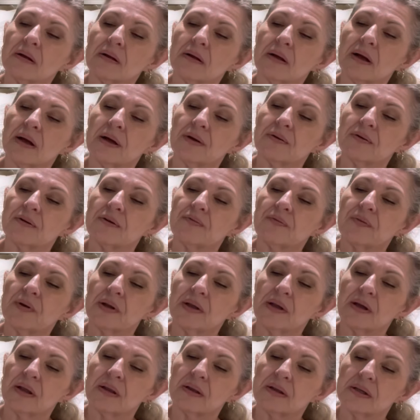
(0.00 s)
I don't know if I
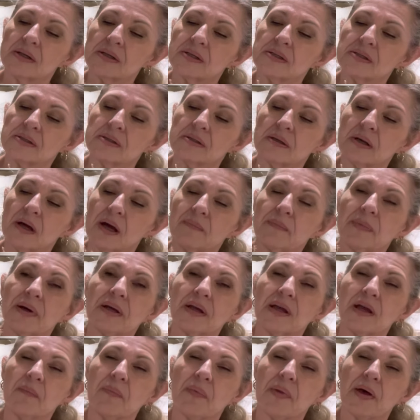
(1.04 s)
like this. I might
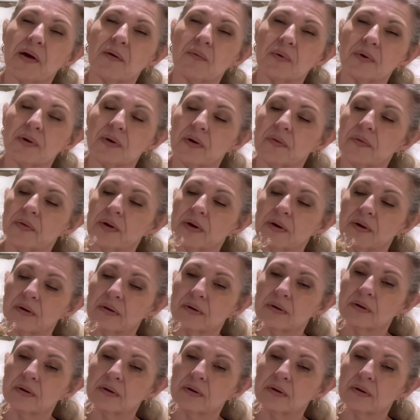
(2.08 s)
keep that one on there.